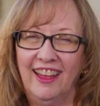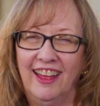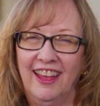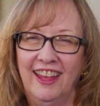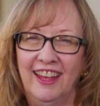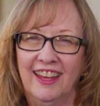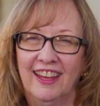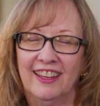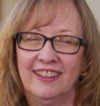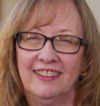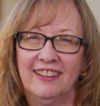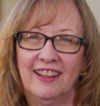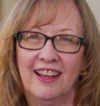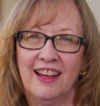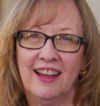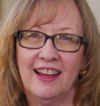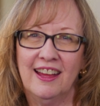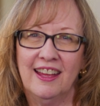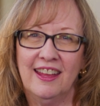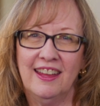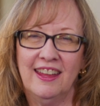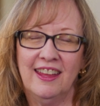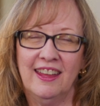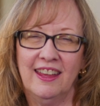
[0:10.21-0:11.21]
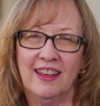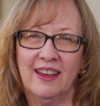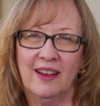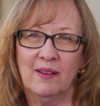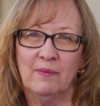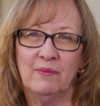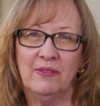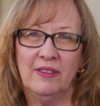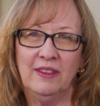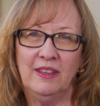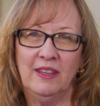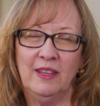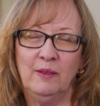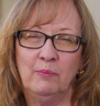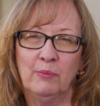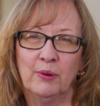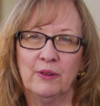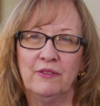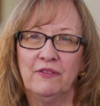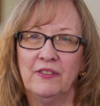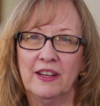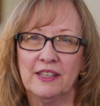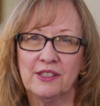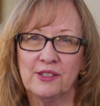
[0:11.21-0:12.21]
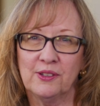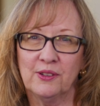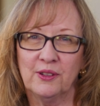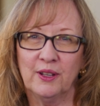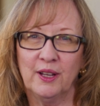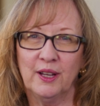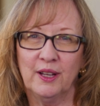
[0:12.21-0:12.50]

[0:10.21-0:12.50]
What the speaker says: and I am the professor